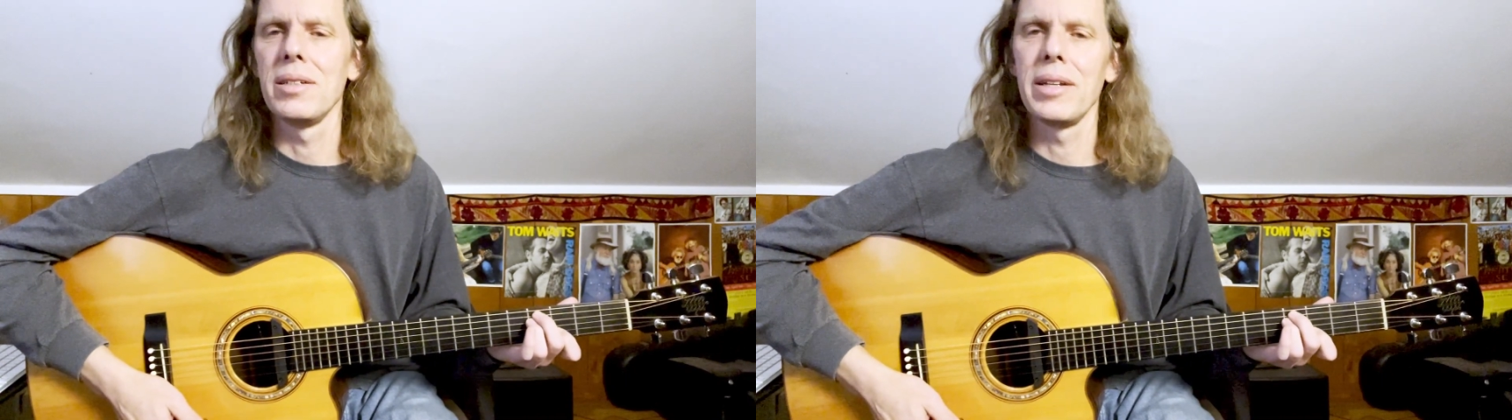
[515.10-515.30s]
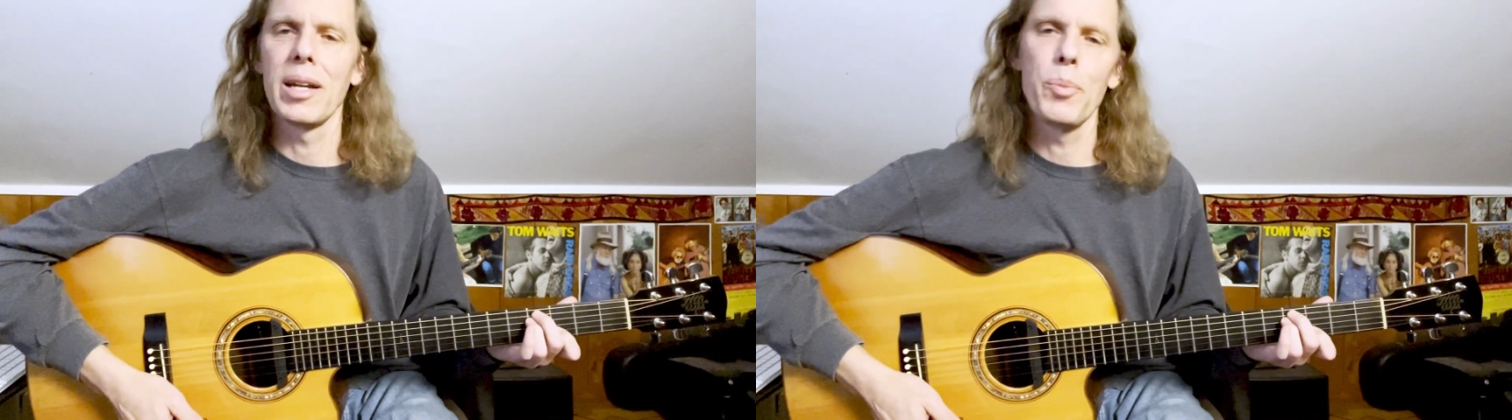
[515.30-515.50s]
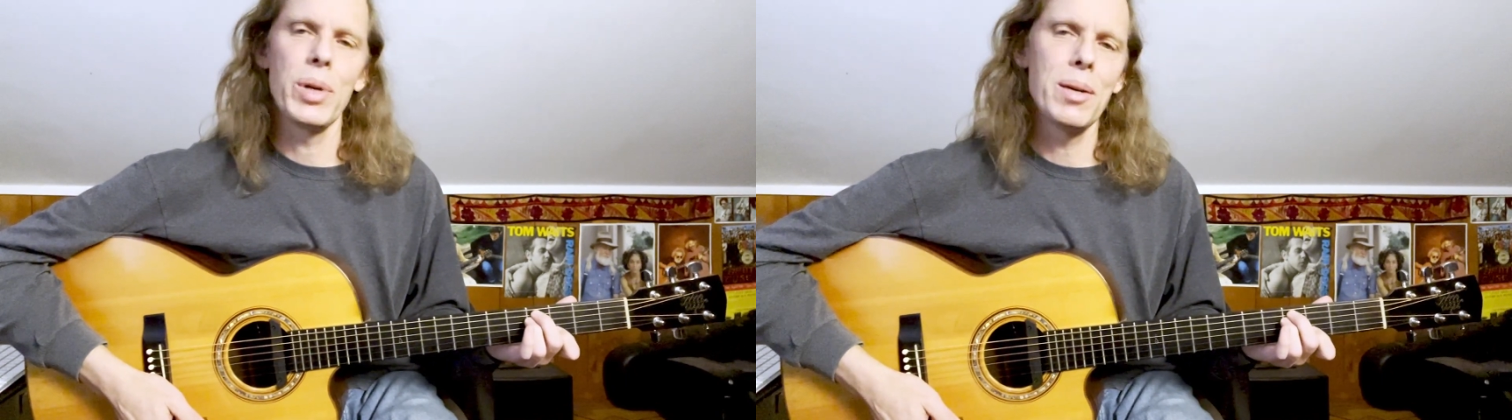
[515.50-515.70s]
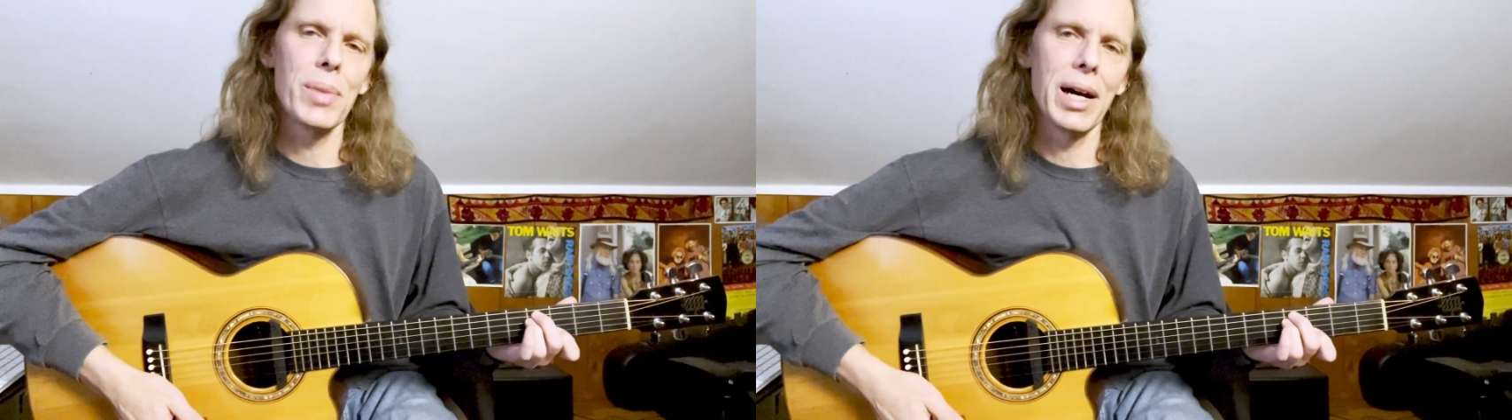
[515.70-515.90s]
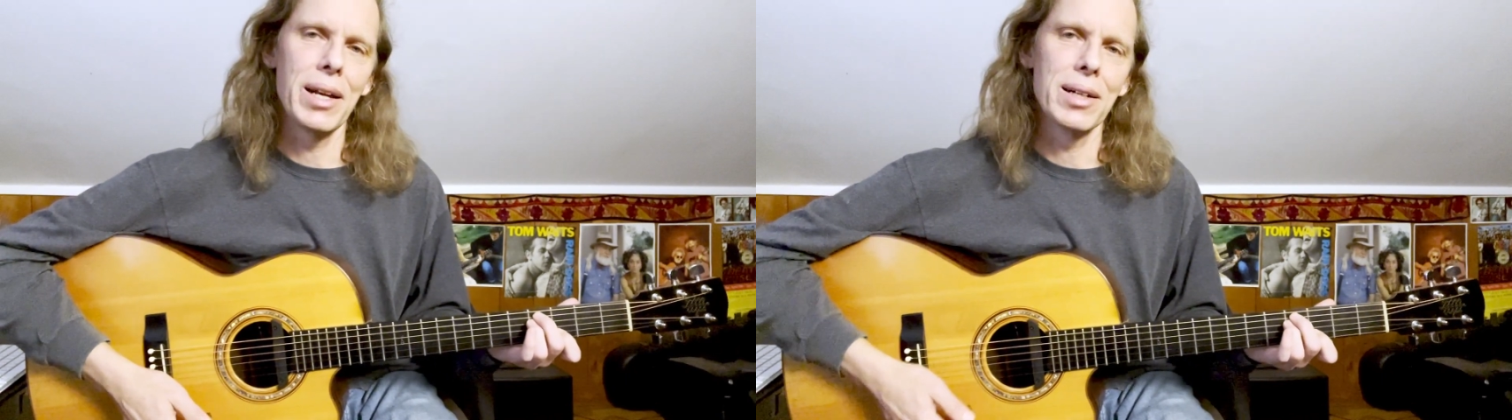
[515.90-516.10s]
get a B
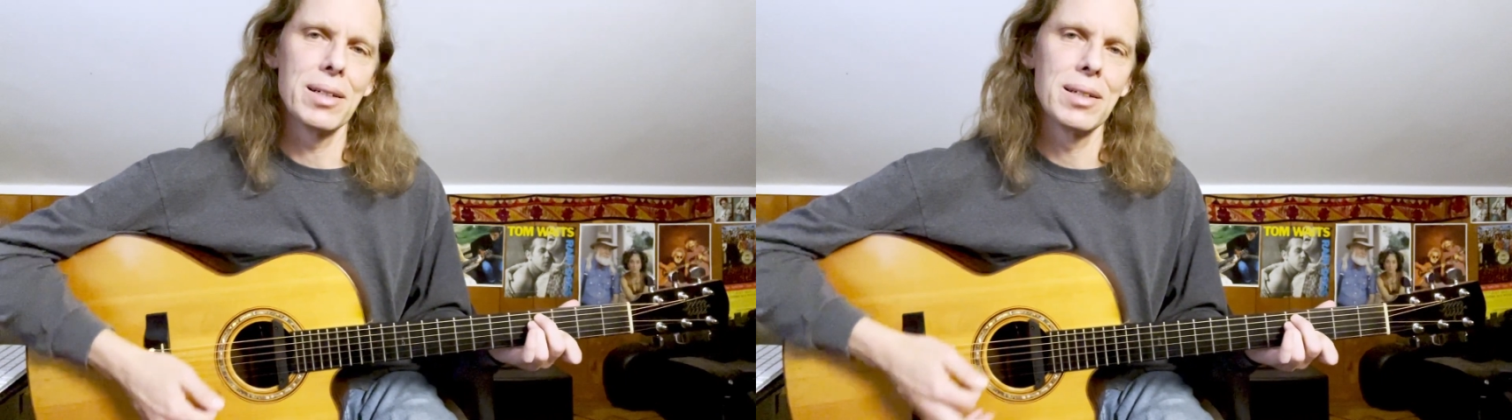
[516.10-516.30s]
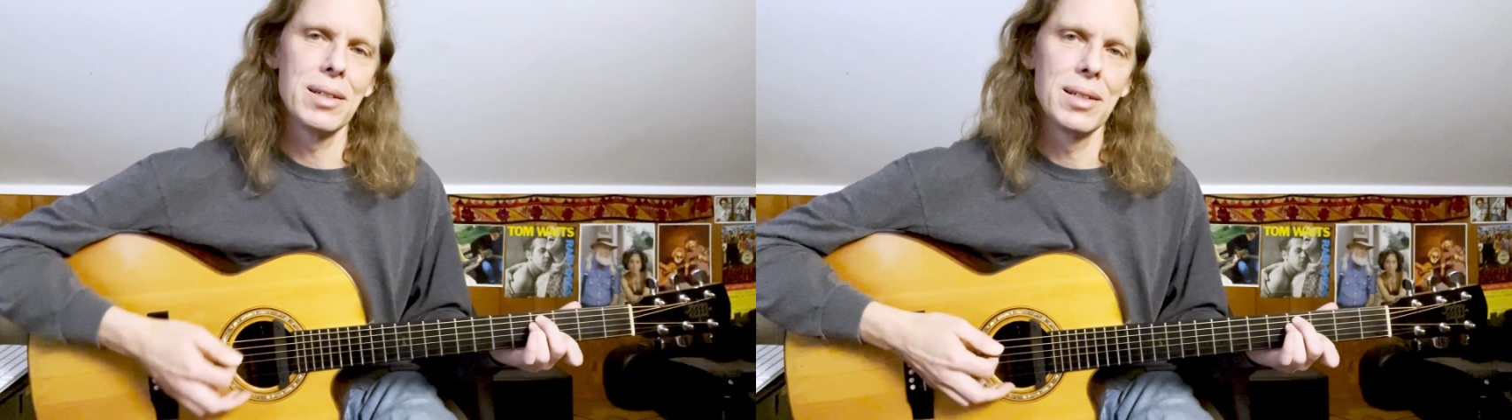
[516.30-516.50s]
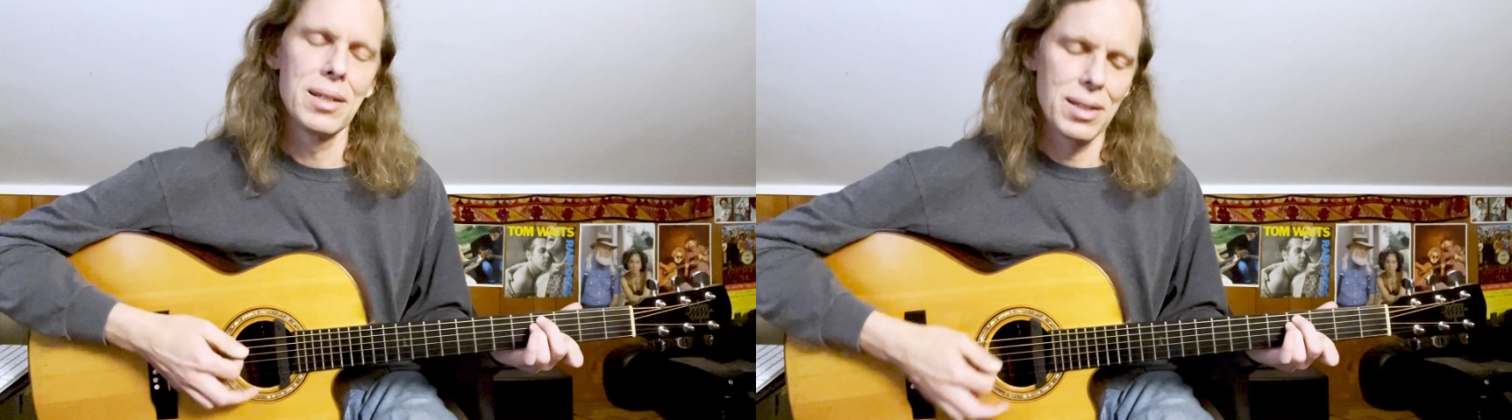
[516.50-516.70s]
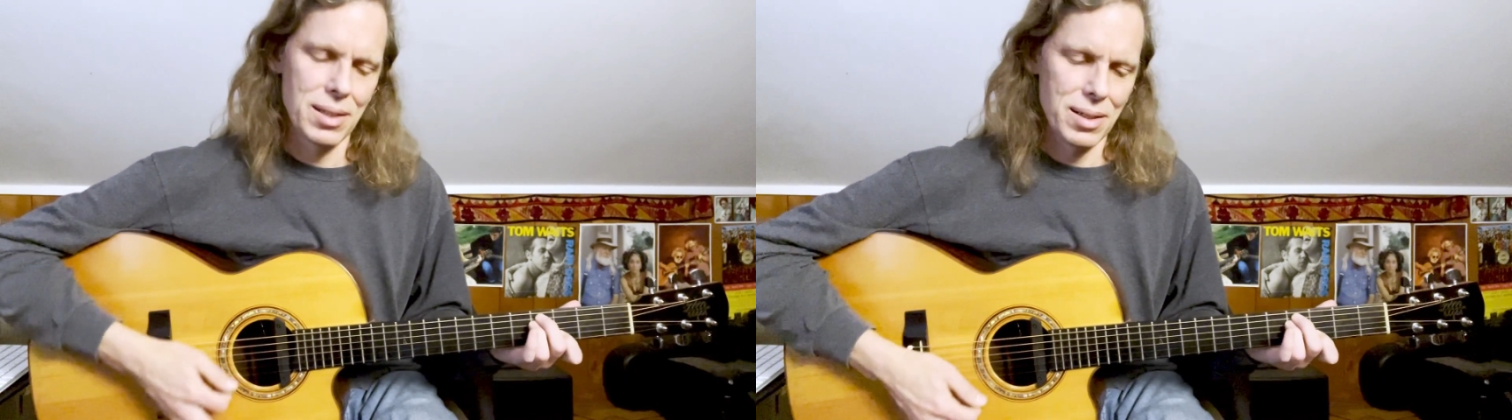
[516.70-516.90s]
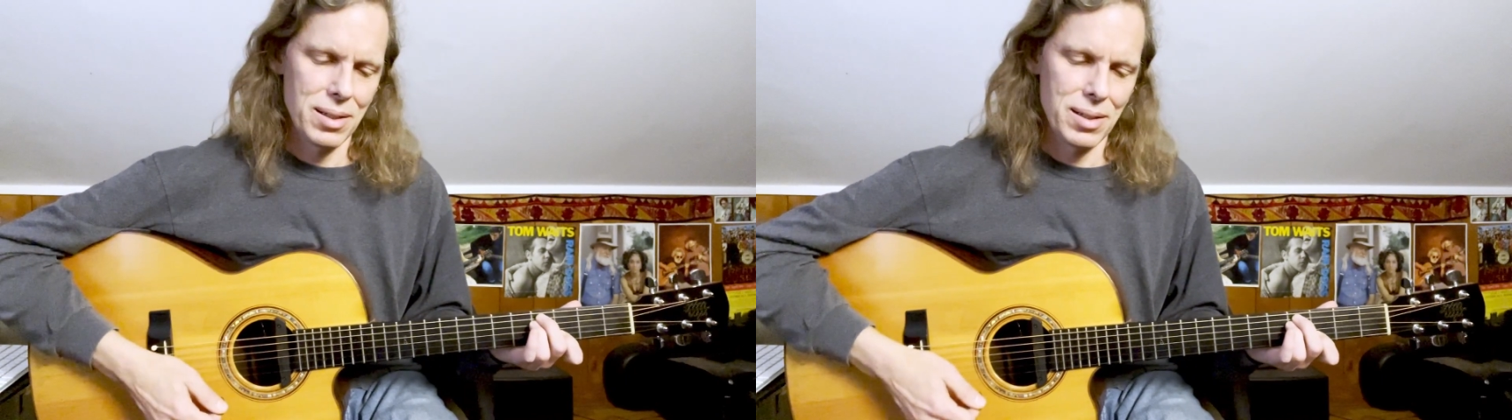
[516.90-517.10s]
minor,
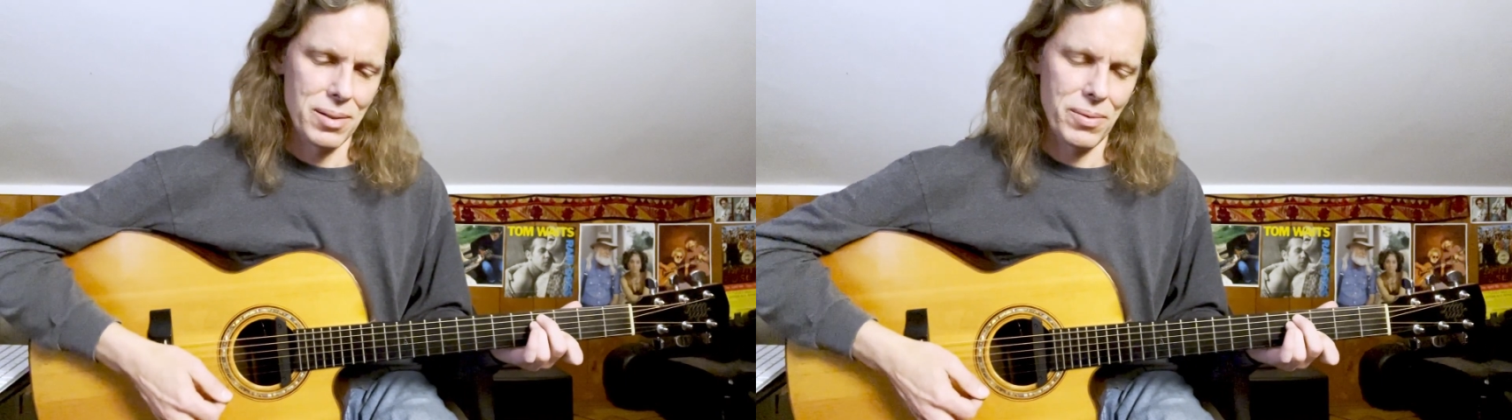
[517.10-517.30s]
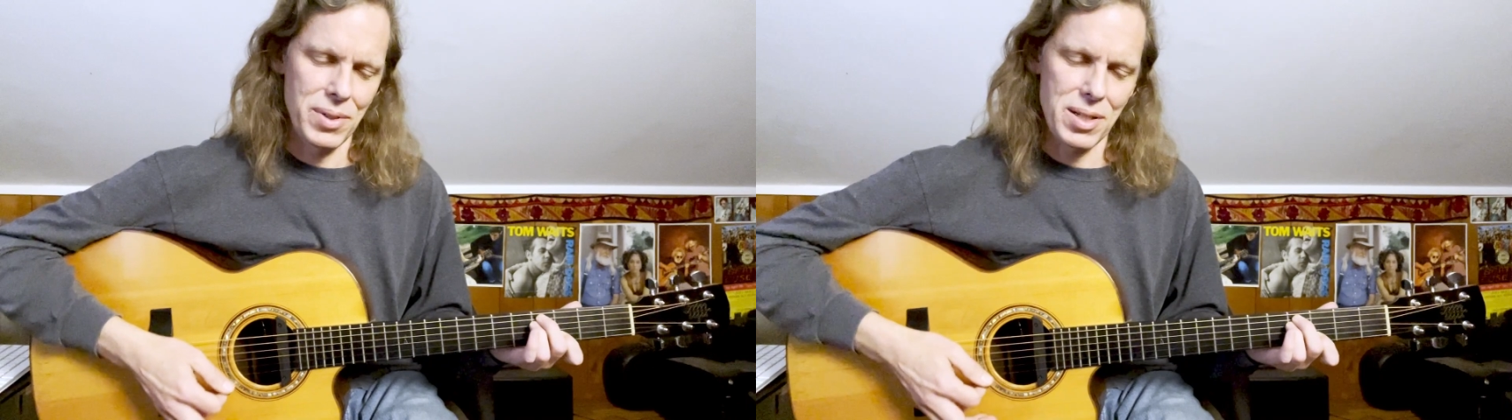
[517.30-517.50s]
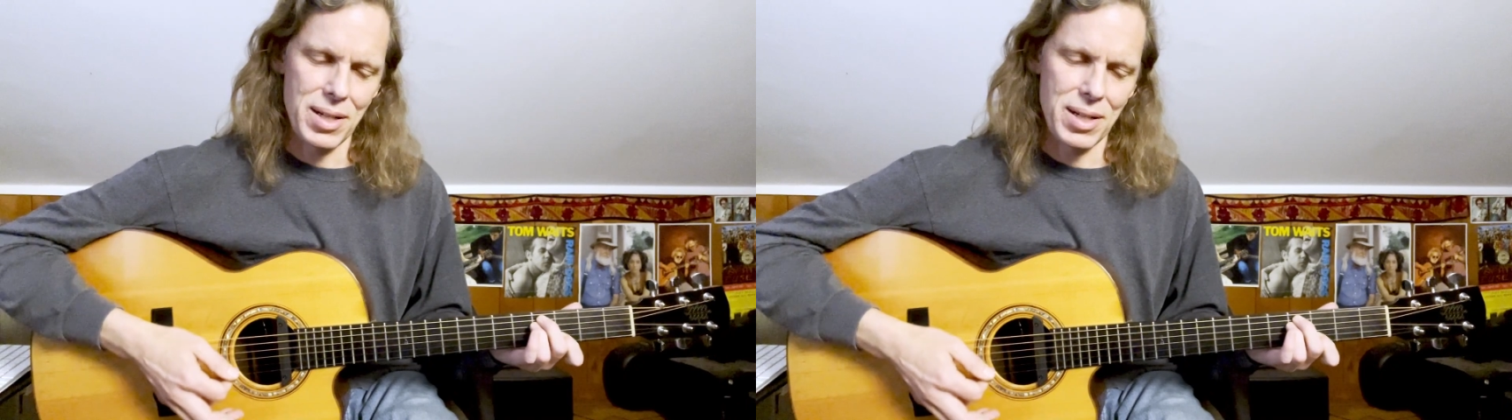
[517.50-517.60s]
which